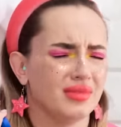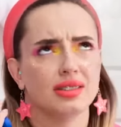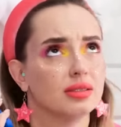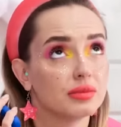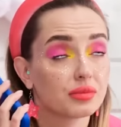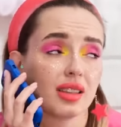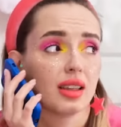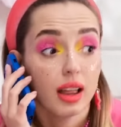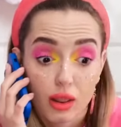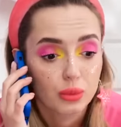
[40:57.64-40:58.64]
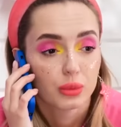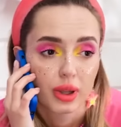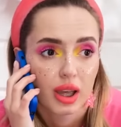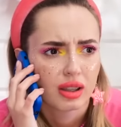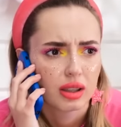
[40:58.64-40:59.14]
Huh. Guess I
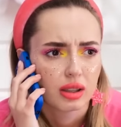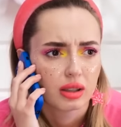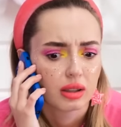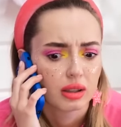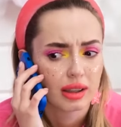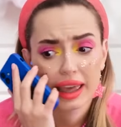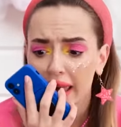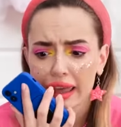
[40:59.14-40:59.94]
was mistaken.